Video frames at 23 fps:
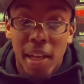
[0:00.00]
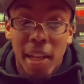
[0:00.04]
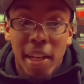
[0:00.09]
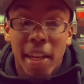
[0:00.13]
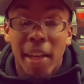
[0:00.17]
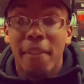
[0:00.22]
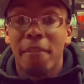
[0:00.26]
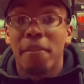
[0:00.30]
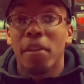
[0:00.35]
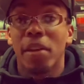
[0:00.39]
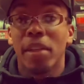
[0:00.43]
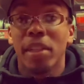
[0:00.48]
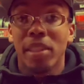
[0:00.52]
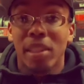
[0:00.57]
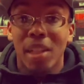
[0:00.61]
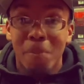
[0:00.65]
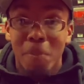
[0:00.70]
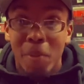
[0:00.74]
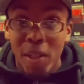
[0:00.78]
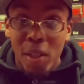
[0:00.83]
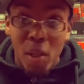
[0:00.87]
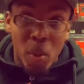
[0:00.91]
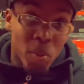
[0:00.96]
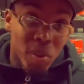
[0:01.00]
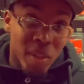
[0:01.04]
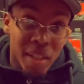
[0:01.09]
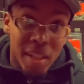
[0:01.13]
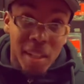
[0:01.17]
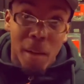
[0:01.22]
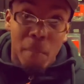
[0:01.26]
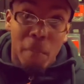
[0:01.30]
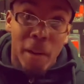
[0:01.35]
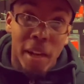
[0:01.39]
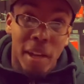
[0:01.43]
If there's something you
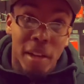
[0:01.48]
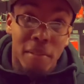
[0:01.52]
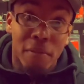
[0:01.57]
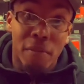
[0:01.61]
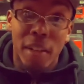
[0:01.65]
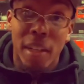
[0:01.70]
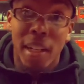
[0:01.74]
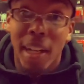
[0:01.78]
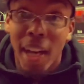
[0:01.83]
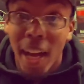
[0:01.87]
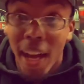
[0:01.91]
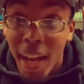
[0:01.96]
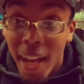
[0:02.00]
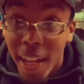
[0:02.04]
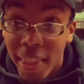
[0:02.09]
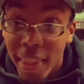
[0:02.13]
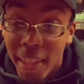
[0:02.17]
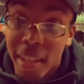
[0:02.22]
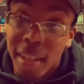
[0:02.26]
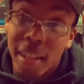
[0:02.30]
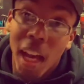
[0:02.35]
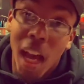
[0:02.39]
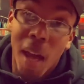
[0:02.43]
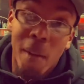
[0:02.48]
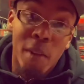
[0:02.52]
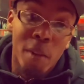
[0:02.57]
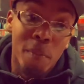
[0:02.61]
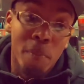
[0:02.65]
think I might have forgot, then comment